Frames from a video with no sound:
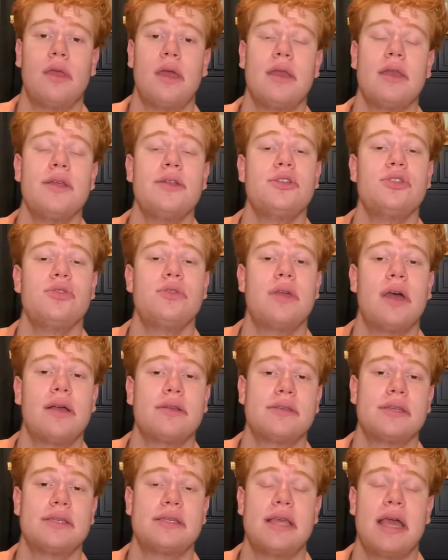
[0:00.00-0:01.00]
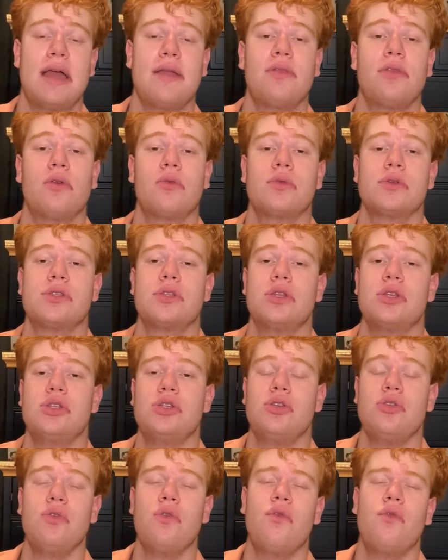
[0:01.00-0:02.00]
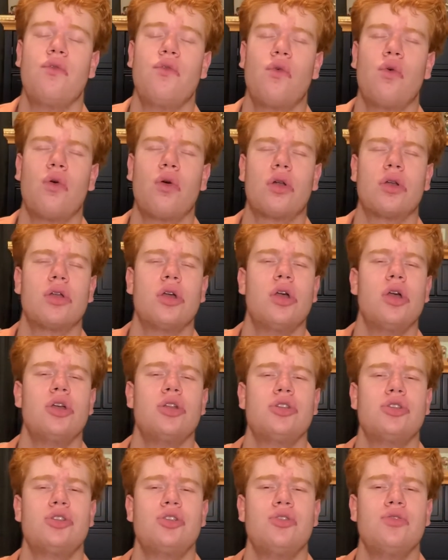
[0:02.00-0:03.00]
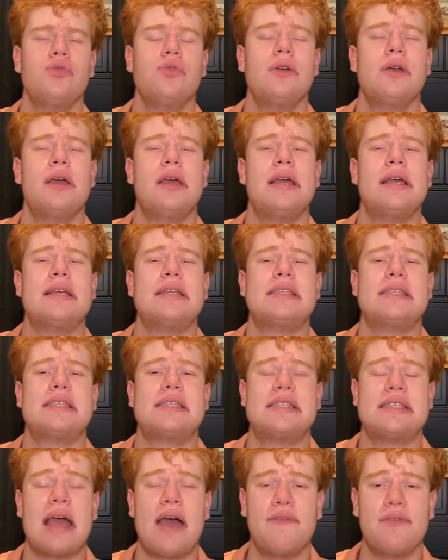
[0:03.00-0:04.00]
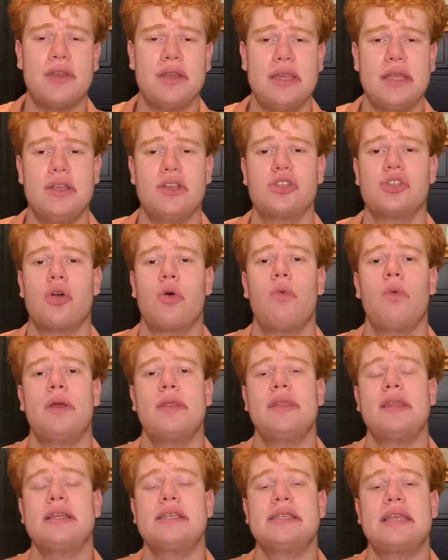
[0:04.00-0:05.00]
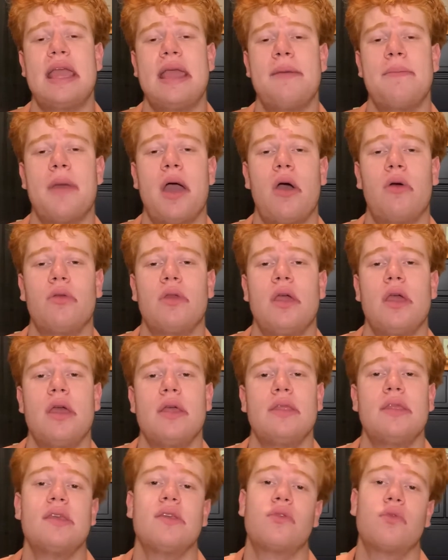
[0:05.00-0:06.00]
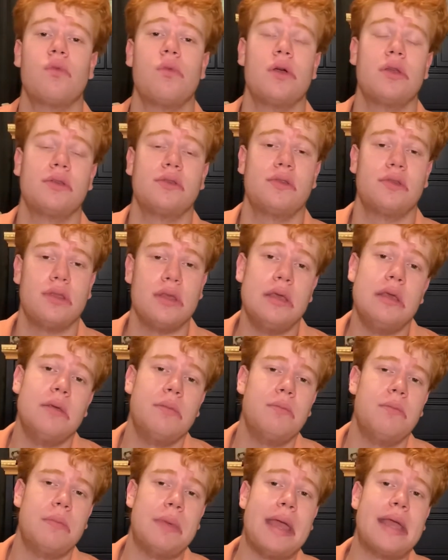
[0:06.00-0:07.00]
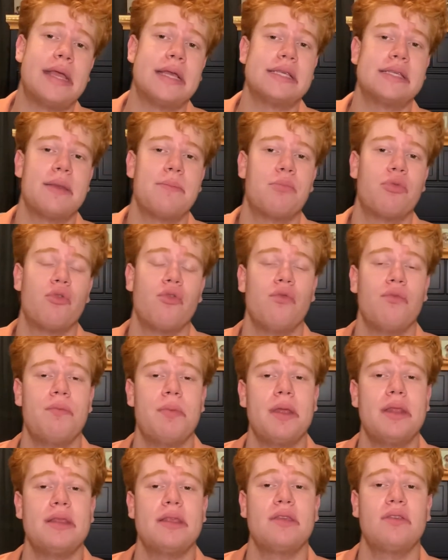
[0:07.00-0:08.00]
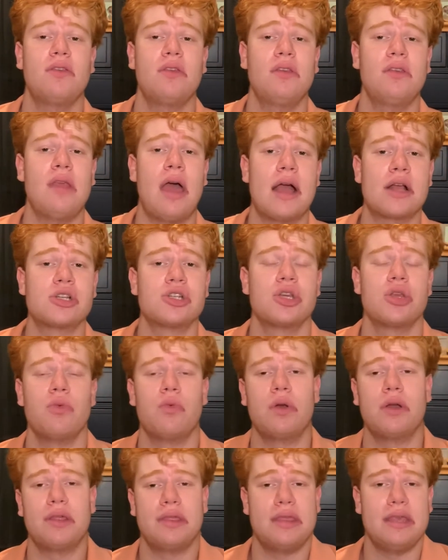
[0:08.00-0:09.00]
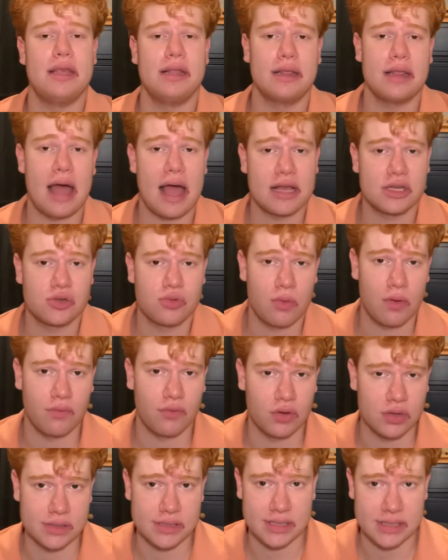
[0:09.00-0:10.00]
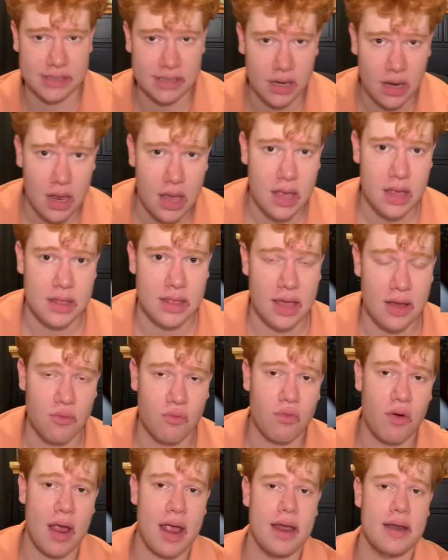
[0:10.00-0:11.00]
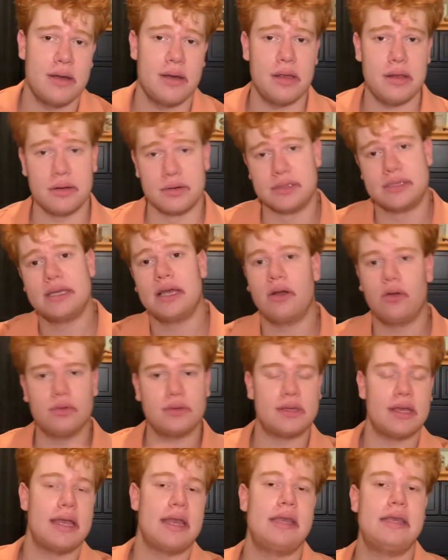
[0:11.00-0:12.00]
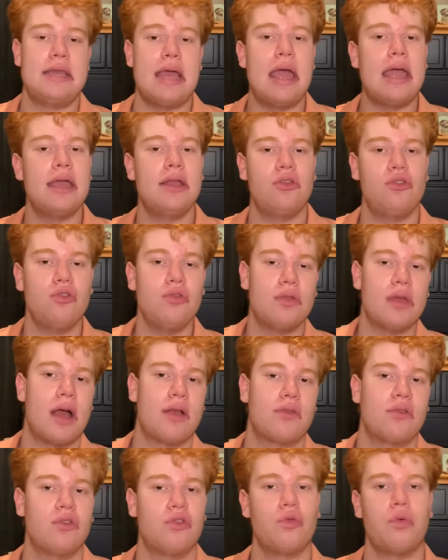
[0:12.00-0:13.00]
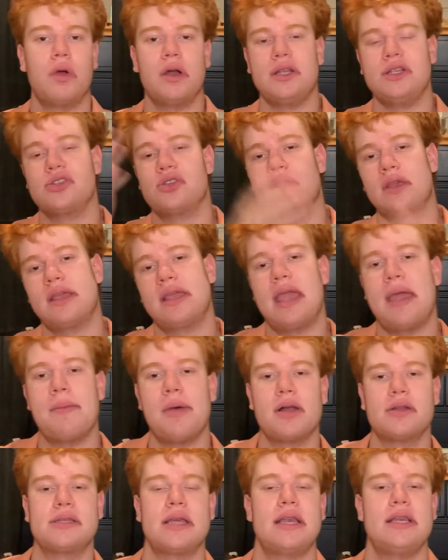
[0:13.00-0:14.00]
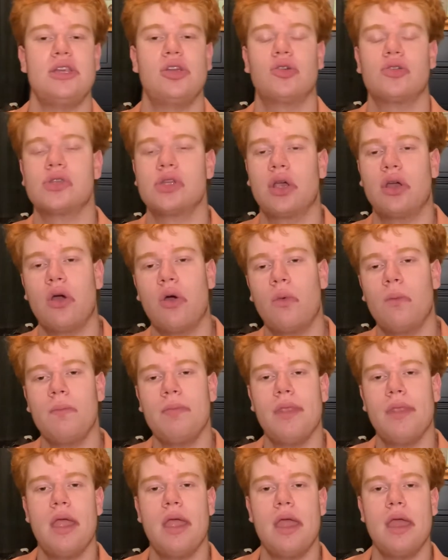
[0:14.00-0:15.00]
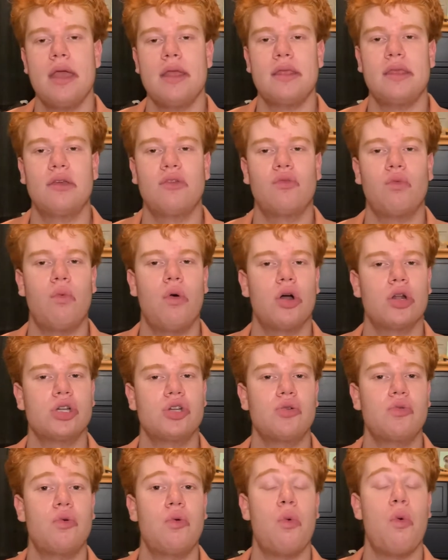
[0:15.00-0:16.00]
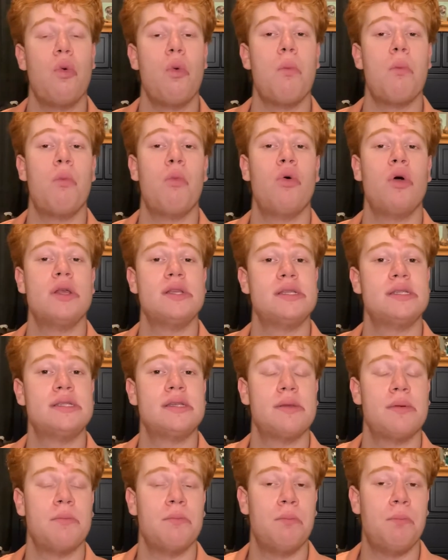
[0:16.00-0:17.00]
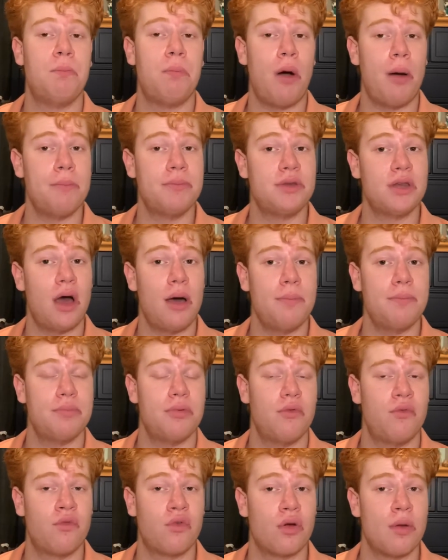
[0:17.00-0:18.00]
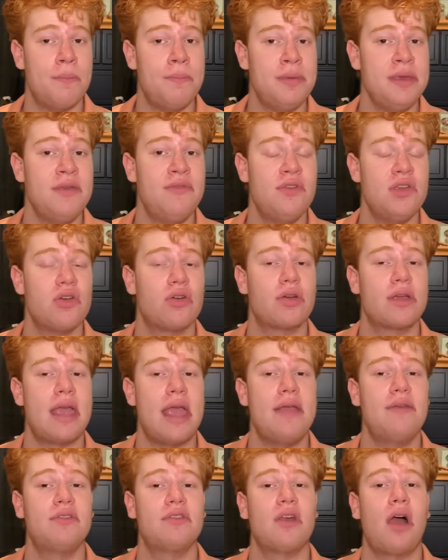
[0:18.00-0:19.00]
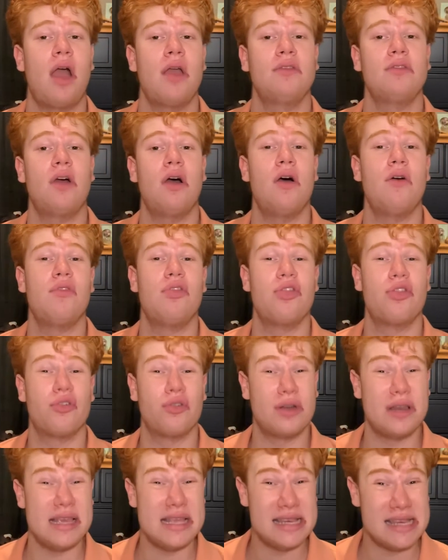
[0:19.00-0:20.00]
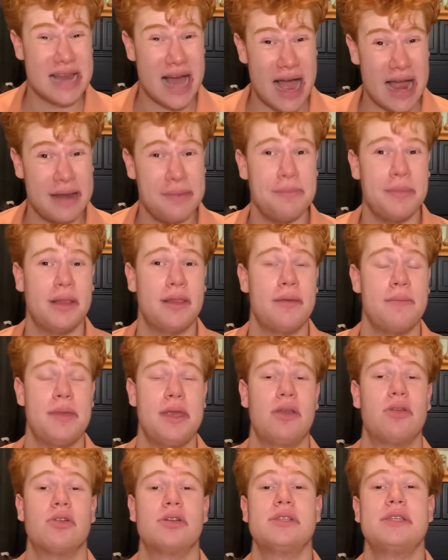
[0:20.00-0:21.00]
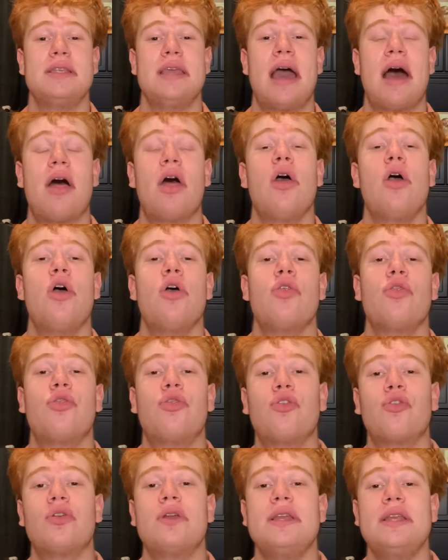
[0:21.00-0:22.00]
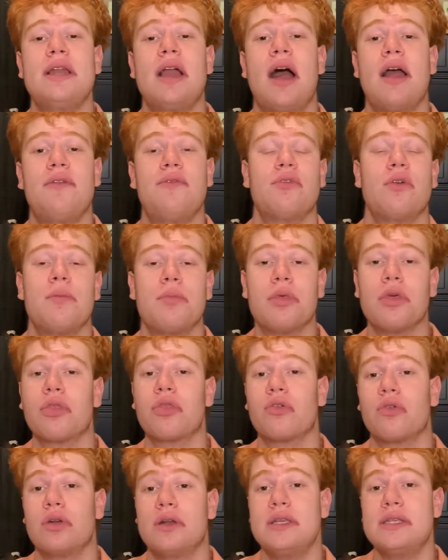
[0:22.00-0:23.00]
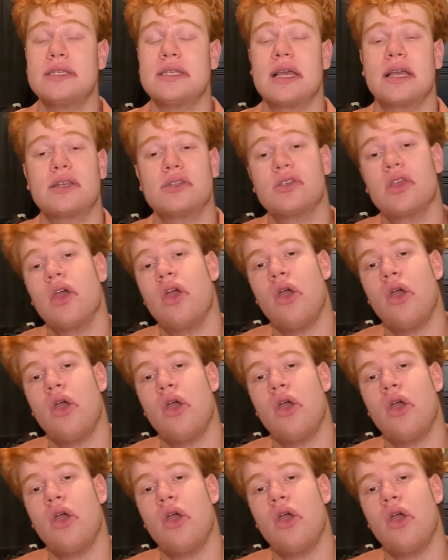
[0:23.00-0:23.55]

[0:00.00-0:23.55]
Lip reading: in 2010, there was the 24270. So when this came out, this was the biggest improvement. This is actually one of the last references. They ran until today, 2020. So they came out 10 years ago. This watch was bumped up for a beefier case size of 39 millimeters. Yeah, 39 from the 36.